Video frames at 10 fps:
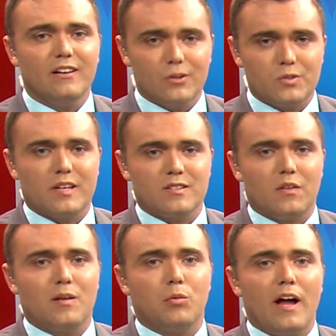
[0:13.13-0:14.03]
News 10's
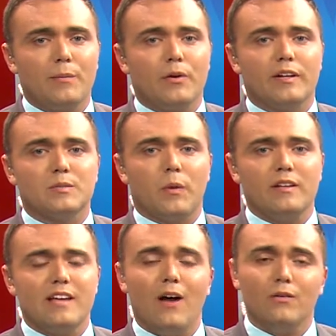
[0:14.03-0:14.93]
Aaliyah Blackburn explains
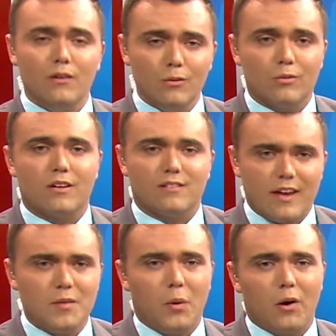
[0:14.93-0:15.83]
how you can
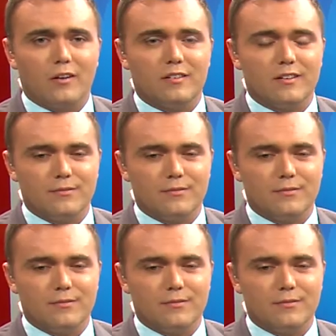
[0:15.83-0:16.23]
take part.